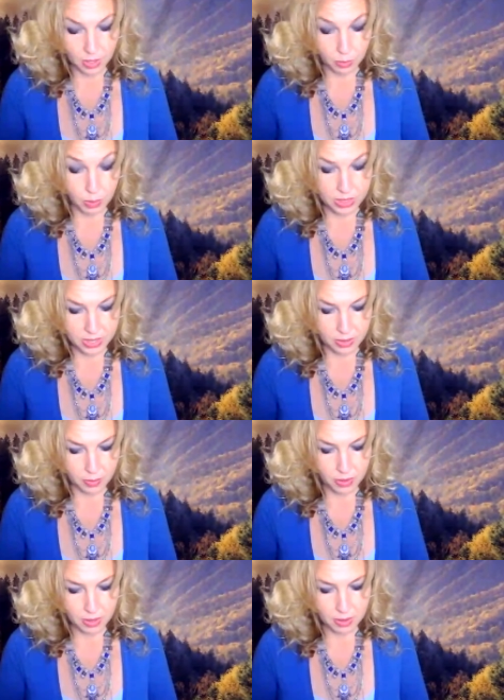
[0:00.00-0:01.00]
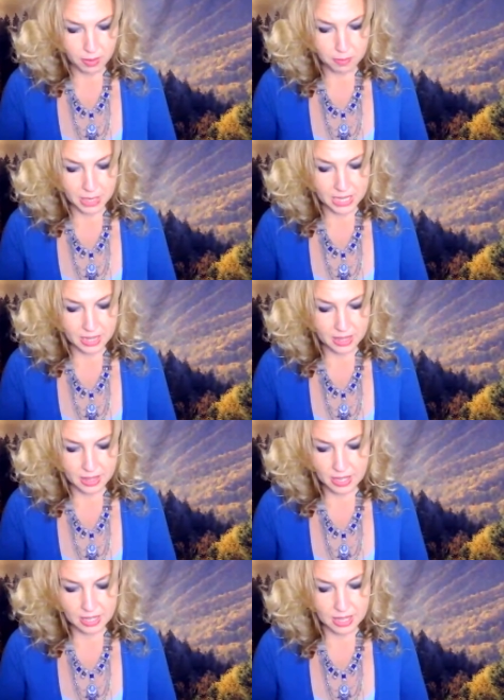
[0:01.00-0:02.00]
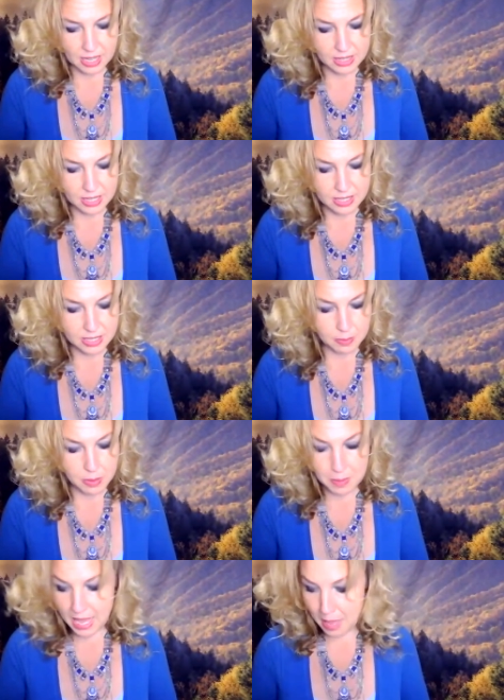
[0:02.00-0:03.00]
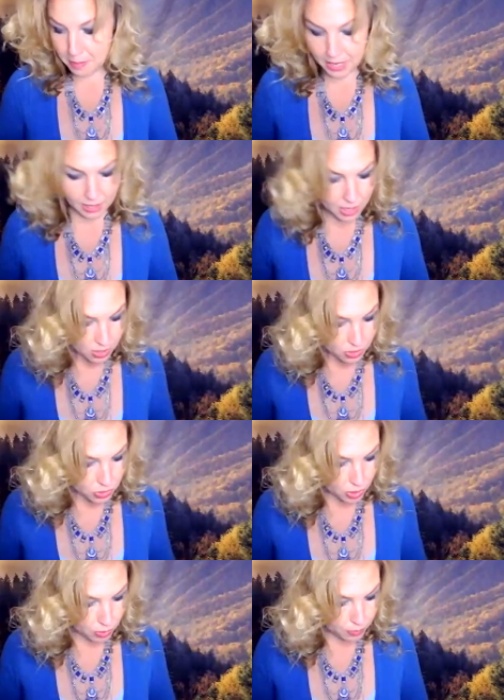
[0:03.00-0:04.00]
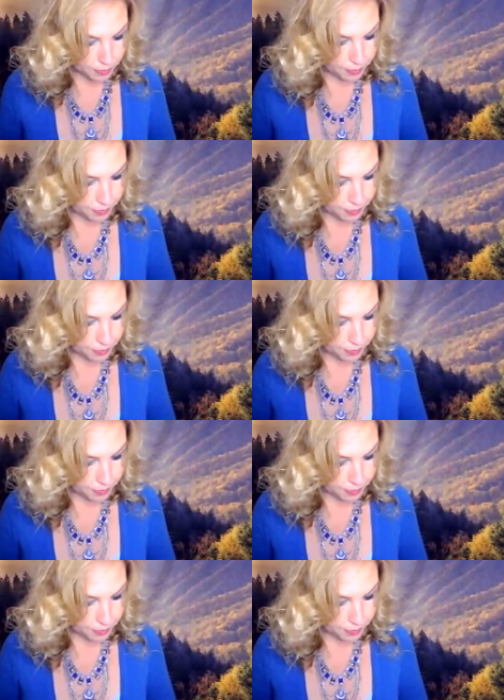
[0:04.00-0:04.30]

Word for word: with you but it, that doesn't seem to be happening so